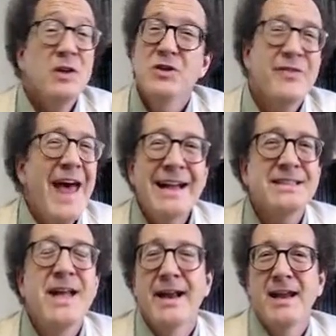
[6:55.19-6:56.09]
So
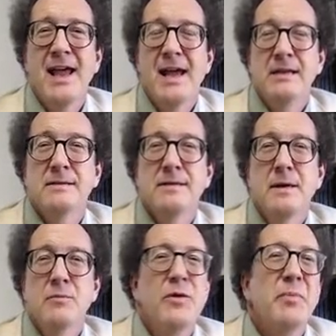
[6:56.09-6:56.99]
that's not a case
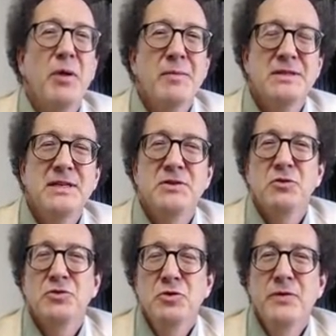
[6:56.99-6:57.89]
where the premises are
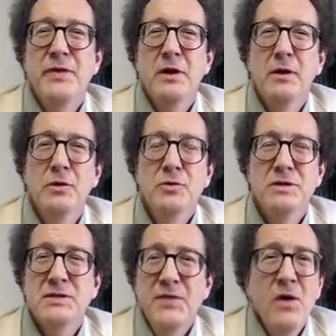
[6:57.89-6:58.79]
true and the
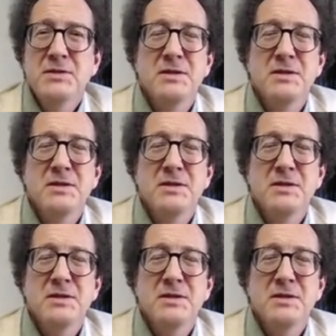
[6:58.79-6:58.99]
conclusion's false,